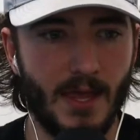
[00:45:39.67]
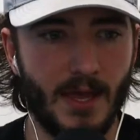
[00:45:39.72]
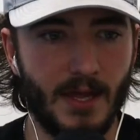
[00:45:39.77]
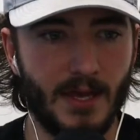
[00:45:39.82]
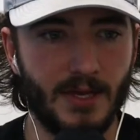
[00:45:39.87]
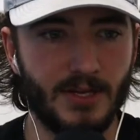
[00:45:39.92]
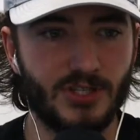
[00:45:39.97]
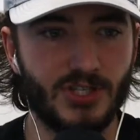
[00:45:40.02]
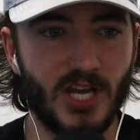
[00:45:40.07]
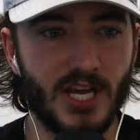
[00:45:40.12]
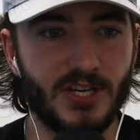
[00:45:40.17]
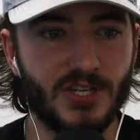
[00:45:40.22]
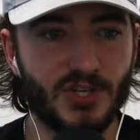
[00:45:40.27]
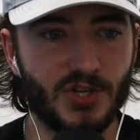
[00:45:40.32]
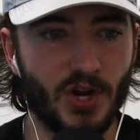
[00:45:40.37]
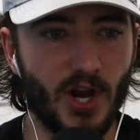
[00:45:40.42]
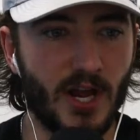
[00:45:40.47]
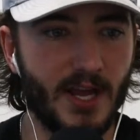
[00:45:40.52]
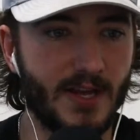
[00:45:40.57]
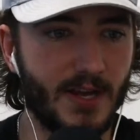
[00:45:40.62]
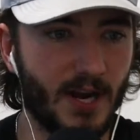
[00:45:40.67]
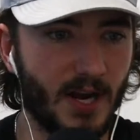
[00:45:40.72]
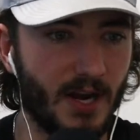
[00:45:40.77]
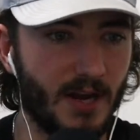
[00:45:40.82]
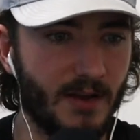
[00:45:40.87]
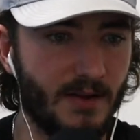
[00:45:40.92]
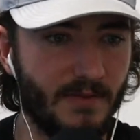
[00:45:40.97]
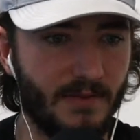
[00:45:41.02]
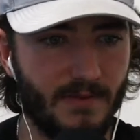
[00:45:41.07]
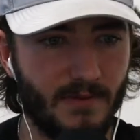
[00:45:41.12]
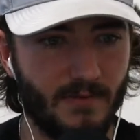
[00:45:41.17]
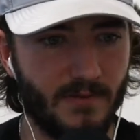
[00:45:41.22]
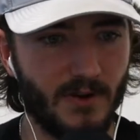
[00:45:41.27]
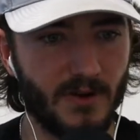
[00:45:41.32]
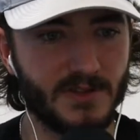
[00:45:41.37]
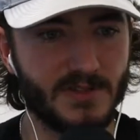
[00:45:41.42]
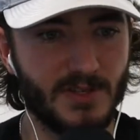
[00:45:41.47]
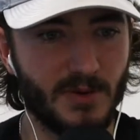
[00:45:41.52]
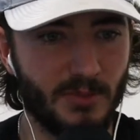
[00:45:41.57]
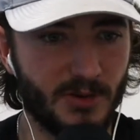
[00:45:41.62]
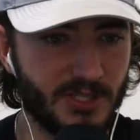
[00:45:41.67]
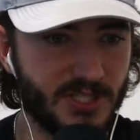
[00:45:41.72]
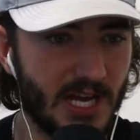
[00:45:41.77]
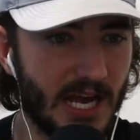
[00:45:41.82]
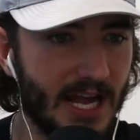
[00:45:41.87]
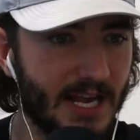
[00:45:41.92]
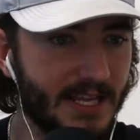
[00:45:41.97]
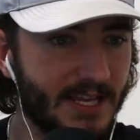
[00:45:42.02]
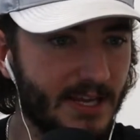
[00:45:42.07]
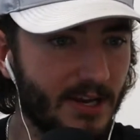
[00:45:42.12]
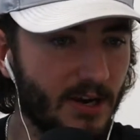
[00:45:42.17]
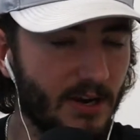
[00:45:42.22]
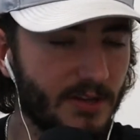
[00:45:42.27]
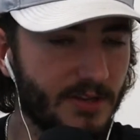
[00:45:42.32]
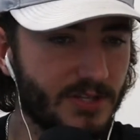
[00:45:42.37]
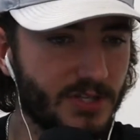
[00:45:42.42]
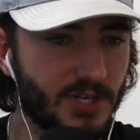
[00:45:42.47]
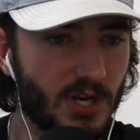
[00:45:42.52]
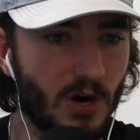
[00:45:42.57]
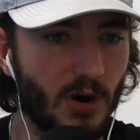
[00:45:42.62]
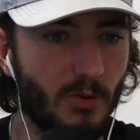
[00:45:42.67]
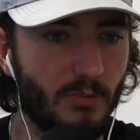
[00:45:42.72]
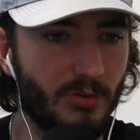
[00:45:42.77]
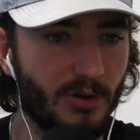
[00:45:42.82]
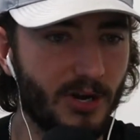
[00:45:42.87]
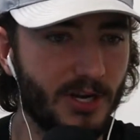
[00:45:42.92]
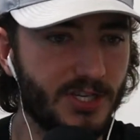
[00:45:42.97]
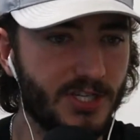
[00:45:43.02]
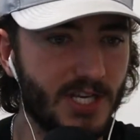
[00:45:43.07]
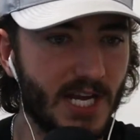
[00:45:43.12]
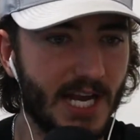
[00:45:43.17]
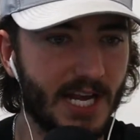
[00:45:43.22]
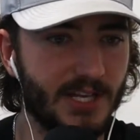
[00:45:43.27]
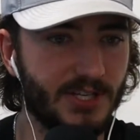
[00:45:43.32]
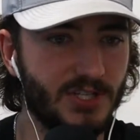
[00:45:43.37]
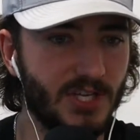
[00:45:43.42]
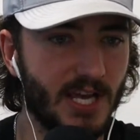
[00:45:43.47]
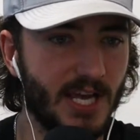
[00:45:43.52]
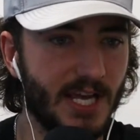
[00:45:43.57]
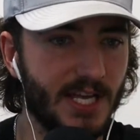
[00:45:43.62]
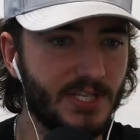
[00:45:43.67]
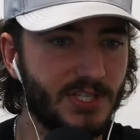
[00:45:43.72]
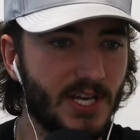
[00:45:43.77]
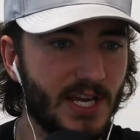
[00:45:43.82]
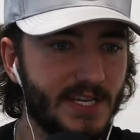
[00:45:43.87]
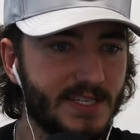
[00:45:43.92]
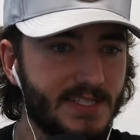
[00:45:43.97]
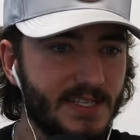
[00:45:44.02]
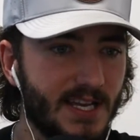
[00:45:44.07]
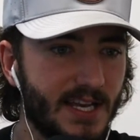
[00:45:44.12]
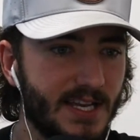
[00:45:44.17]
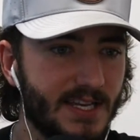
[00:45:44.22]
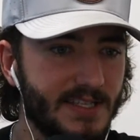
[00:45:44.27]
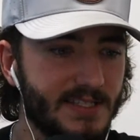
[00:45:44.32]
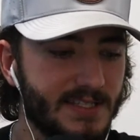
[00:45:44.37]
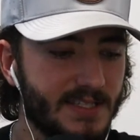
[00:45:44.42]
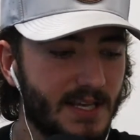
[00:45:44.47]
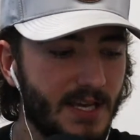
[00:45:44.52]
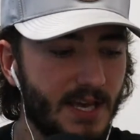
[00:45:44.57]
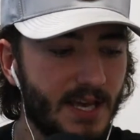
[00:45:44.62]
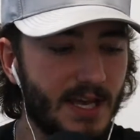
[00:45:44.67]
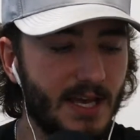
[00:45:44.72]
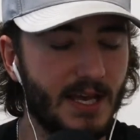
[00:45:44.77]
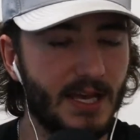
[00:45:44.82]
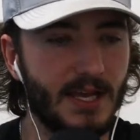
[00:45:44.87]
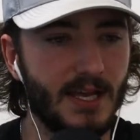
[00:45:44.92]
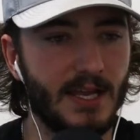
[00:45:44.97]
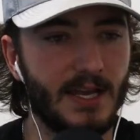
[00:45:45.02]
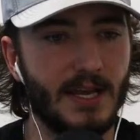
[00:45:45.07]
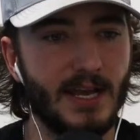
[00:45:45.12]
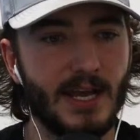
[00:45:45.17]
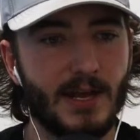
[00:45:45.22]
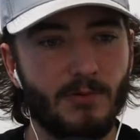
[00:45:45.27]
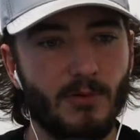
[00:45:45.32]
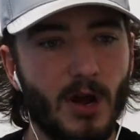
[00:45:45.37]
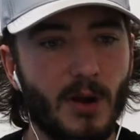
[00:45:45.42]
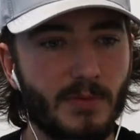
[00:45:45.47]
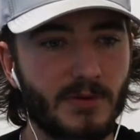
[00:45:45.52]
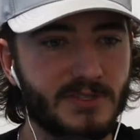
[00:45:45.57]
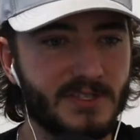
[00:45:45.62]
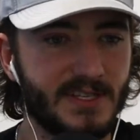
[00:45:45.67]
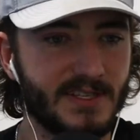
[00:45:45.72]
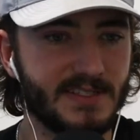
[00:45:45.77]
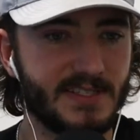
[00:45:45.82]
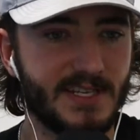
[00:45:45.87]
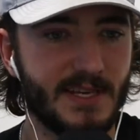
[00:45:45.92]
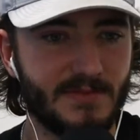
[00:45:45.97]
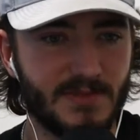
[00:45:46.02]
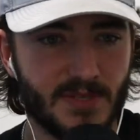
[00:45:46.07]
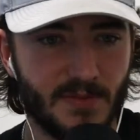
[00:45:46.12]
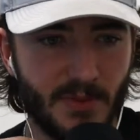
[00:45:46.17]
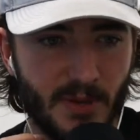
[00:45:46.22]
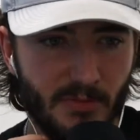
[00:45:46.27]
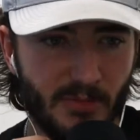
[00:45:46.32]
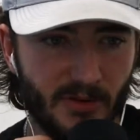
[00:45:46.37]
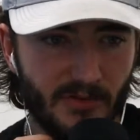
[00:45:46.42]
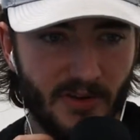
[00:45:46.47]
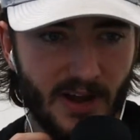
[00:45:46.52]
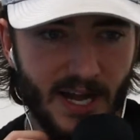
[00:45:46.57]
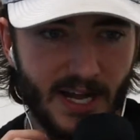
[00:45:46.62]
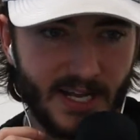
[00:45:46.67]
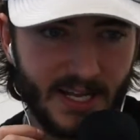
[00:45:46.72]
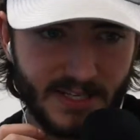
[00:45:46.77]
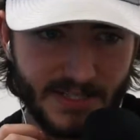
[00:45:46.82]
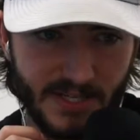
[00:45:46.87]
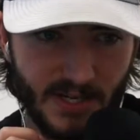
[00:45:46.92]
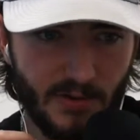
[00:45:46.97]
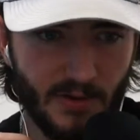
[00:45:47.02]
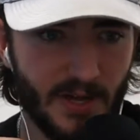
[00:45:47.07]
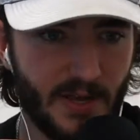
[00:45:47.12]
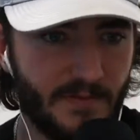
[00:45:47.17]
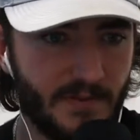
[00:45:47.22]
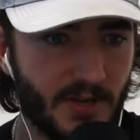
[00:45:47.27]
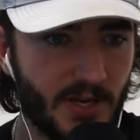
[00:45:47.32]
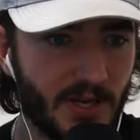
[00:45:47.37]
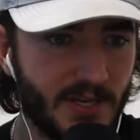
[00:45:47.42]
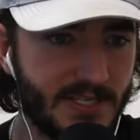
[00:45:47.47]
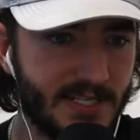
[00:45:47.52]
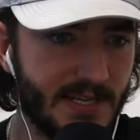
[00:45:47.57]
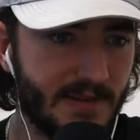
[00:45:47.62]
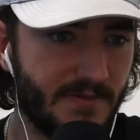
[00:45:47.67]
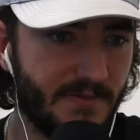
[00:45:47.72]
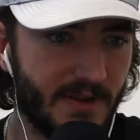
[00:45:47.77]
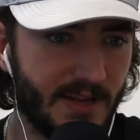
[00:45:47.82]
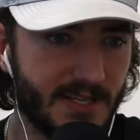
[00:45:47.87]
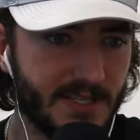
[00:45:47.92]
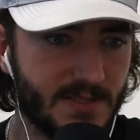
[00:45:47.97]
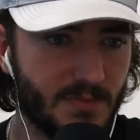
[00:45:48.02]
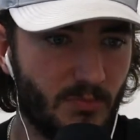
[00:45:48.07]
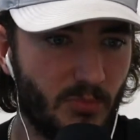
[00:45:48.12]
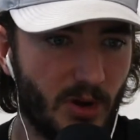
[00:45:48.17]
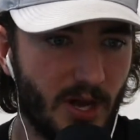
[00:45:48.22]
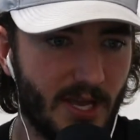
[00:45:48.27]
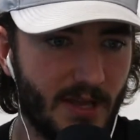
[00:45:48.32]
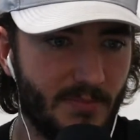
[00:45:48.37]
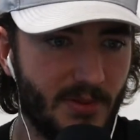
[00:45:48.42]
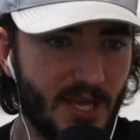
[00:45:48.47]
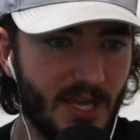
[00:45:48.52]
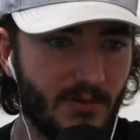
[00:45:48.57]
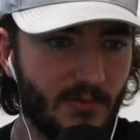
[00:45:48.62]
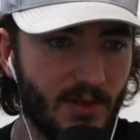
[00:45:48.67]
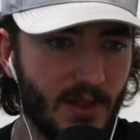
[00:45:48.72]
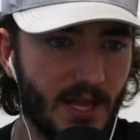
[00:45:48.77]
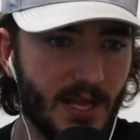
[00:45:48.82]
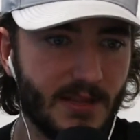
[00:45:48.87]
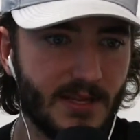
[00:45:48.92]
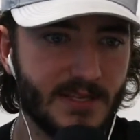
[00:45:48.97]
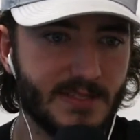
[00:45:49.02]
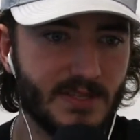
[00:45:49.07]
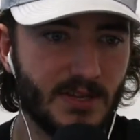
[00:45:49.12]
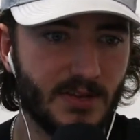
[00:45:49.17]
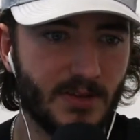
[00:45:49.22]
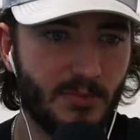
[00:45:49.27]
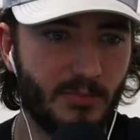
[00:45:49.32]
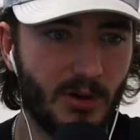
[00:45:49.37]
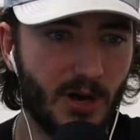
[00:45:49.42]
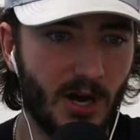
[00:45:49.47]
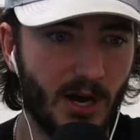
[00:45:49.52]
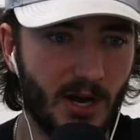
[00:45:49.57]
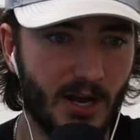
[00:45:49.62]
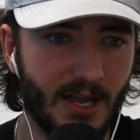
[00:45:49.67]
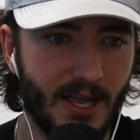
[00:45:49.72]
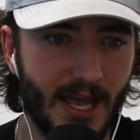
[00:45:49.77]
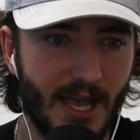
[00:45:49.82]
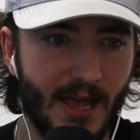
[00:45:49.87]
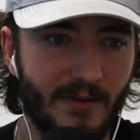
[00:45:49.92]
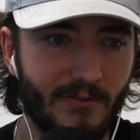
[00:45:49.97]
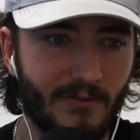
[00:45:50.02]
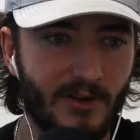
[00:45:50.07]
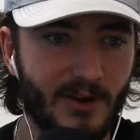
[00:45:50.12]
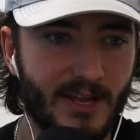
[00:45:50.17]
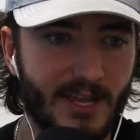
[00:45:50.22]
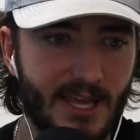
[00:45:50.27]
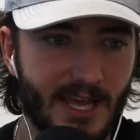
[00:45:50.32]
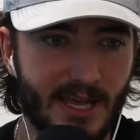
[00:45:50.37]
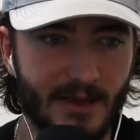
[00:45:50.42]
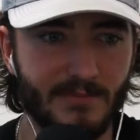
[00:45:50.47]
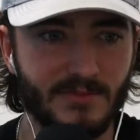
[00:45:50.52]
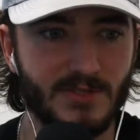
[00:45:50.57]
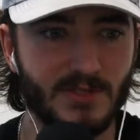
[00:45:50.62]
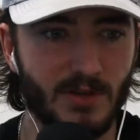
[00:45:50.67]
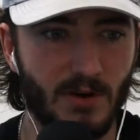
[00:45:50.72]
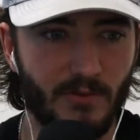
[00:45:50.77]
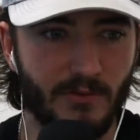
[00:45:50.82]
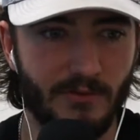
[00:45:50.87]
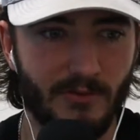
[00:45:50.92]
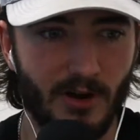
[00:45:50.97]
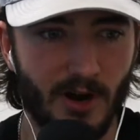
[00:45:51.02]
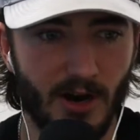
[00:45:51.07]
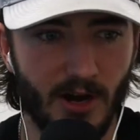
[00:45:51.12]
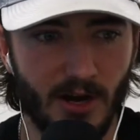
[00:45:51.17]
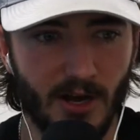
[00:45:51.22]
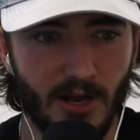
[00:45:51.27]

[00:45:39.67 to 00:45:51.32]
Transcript: Jay Straker, first super chat here on the show. Appreciate it, Jay. Jay says, Nick Robertson seems to be providing a degree of good defense by being relentless on the puck every game so far.